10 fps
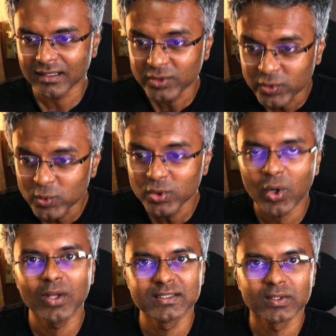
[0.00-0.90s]
tool
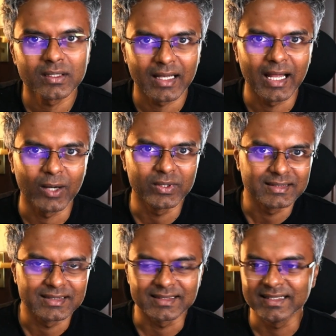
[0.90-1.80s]
call is not allowed
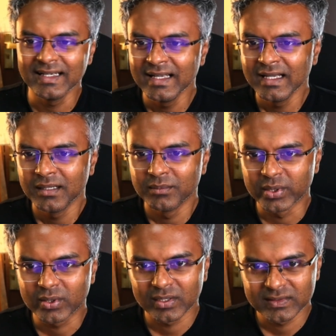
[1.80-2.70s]
essentially,
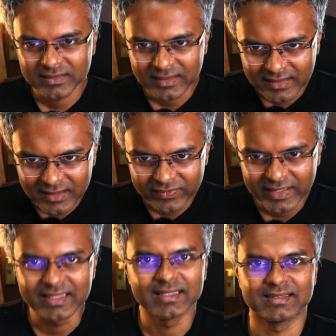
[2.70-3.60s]
because here we
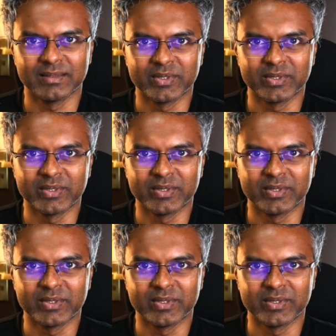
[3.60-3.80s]
intercept